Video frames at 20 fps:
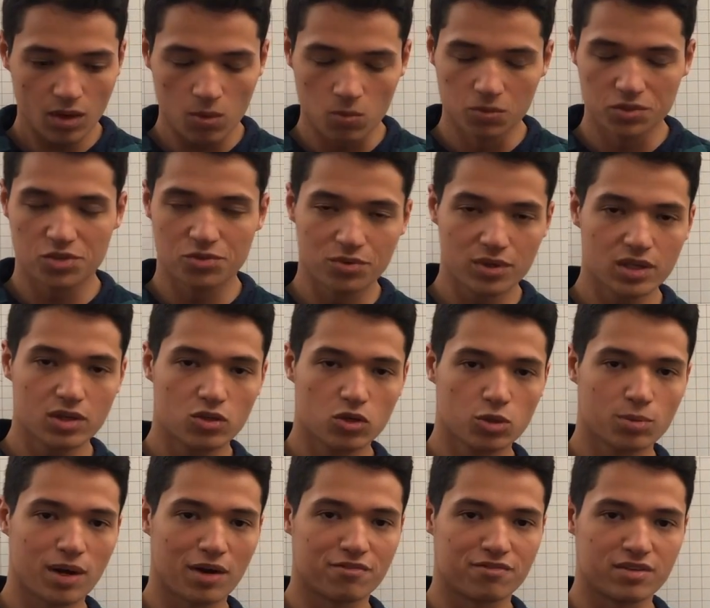What's really cool
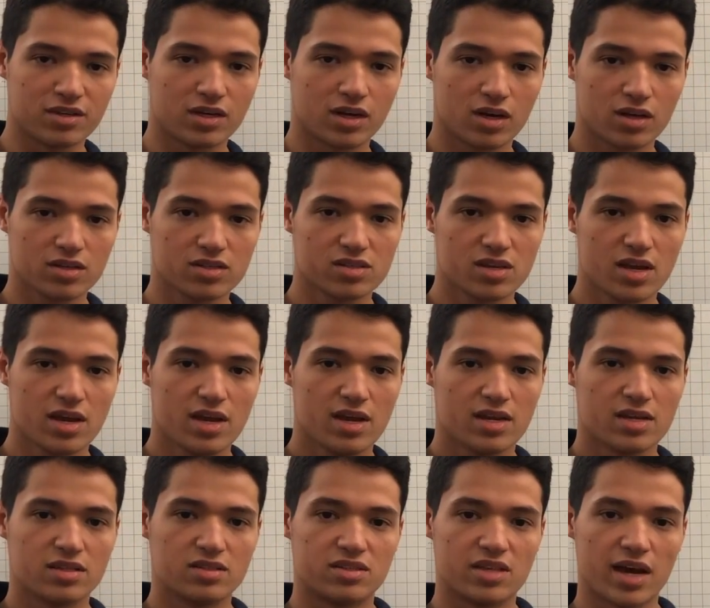about vCards
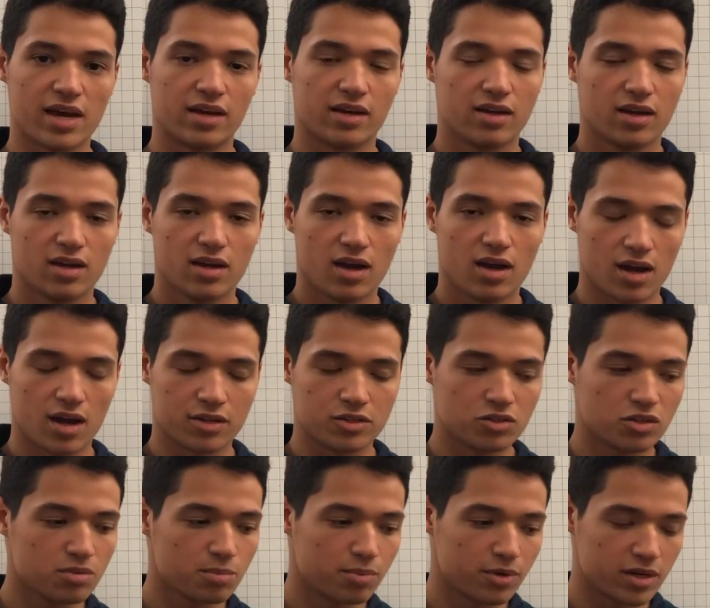is that
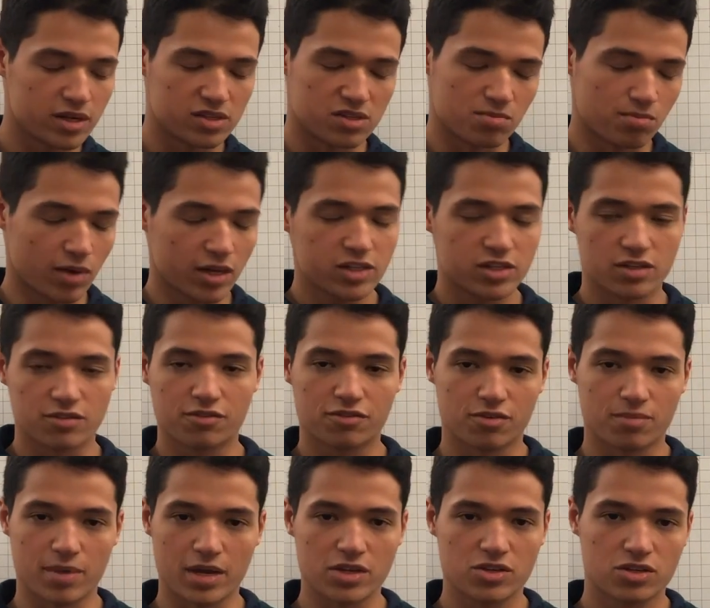you can put as much
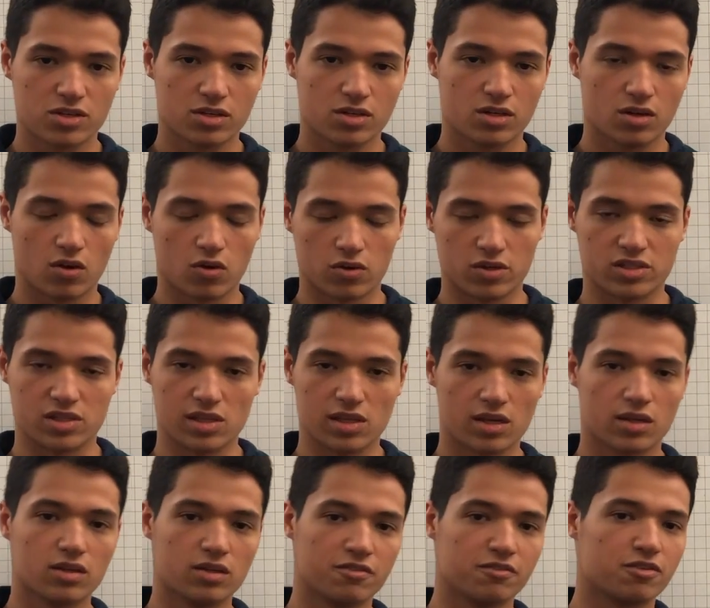information or as
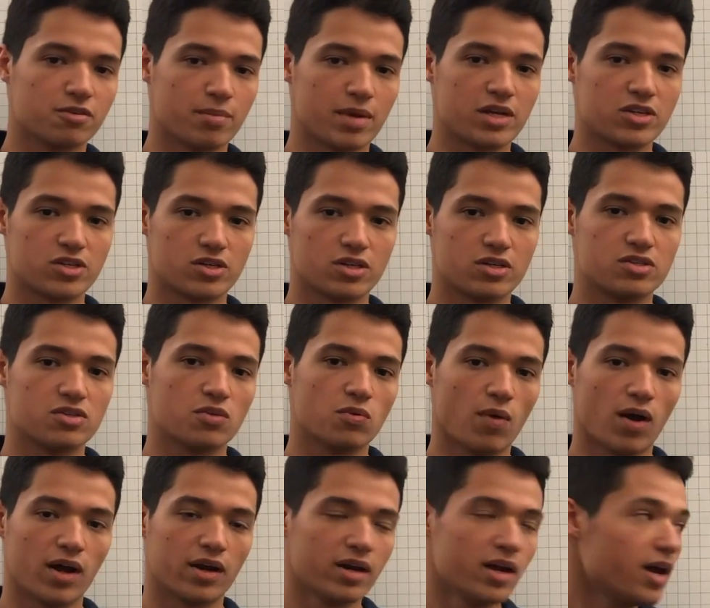little information as you
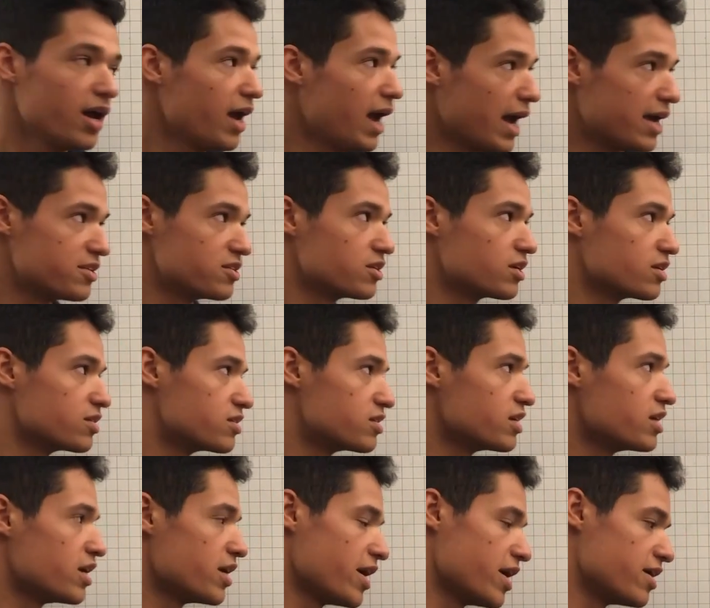want. As you can
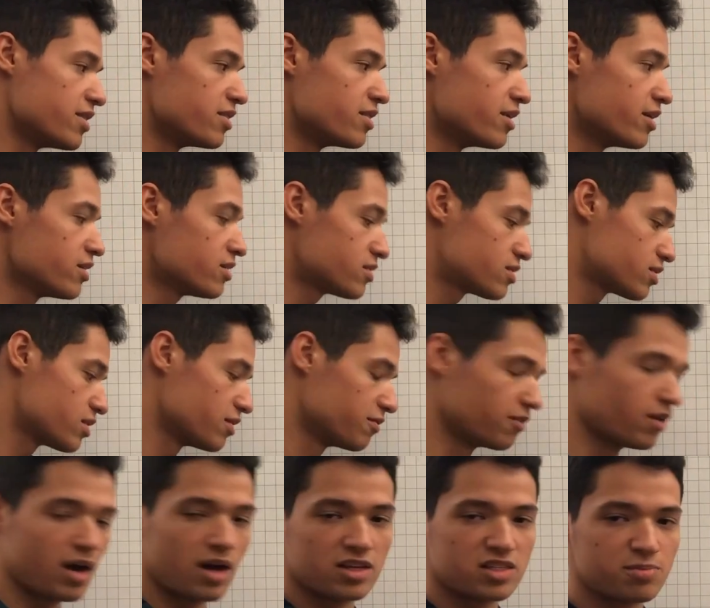see in this
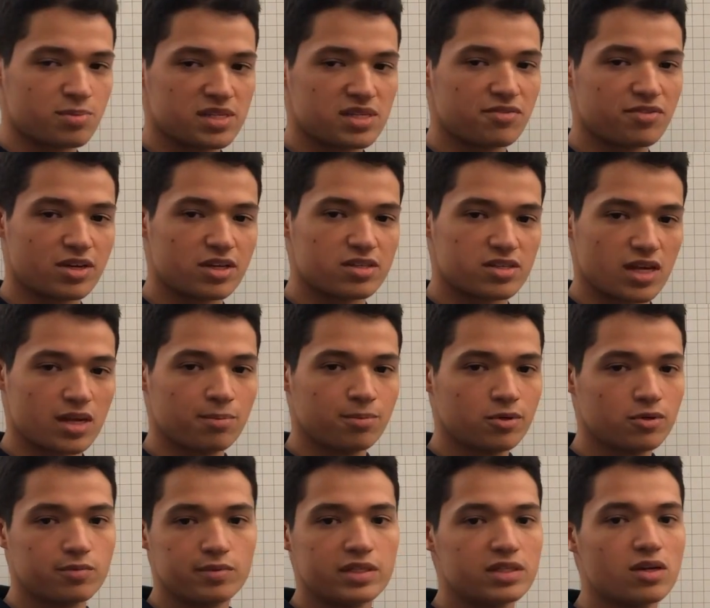specific
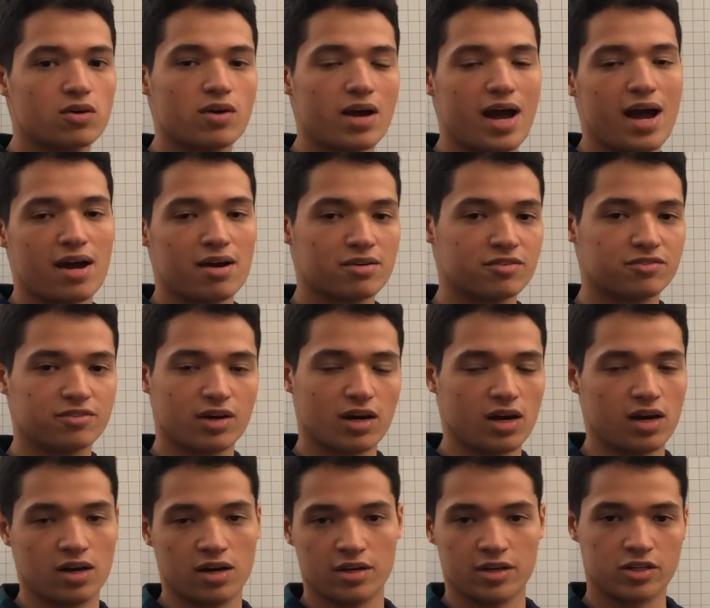example, we don't have
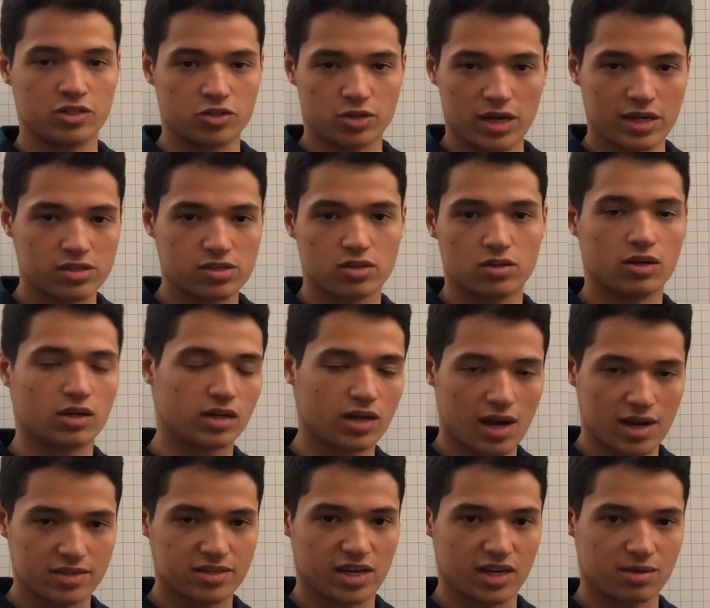an address or a
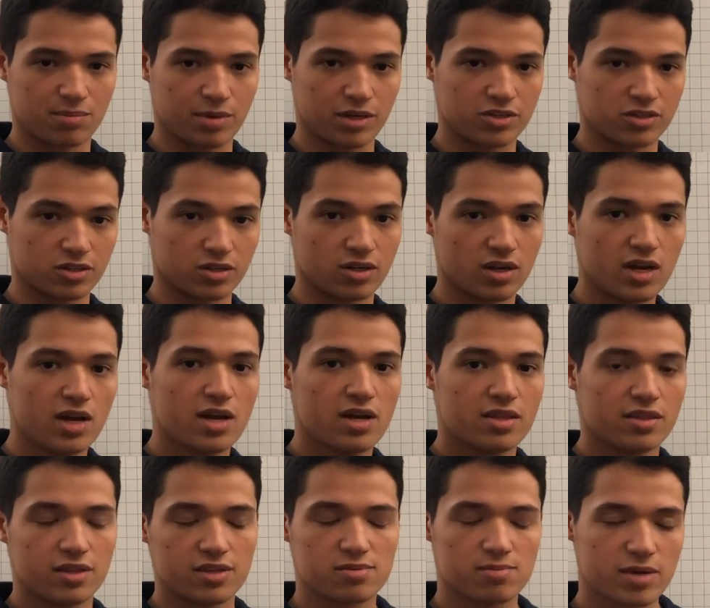contact picture.
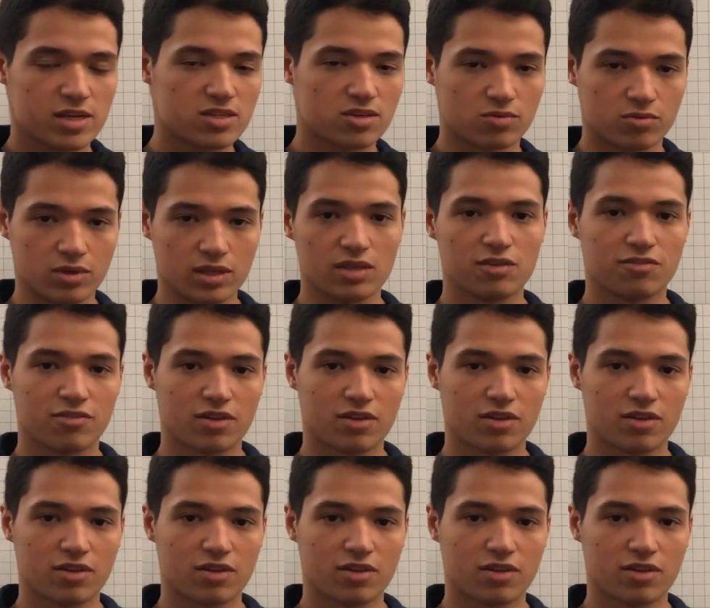This makes it really